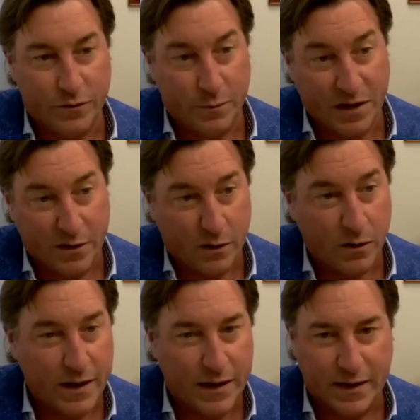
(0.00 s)
to meet our
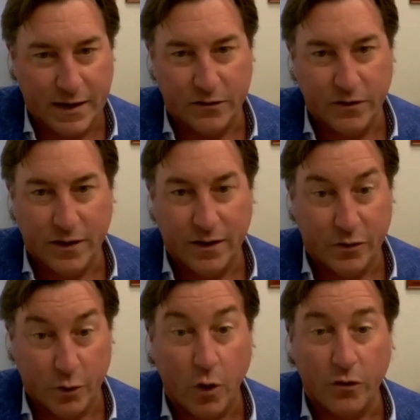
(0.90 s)
client needs,
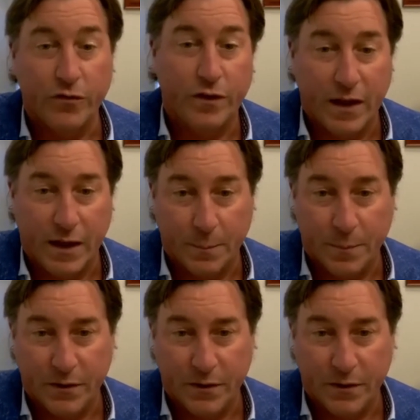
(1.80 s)
they're all the same.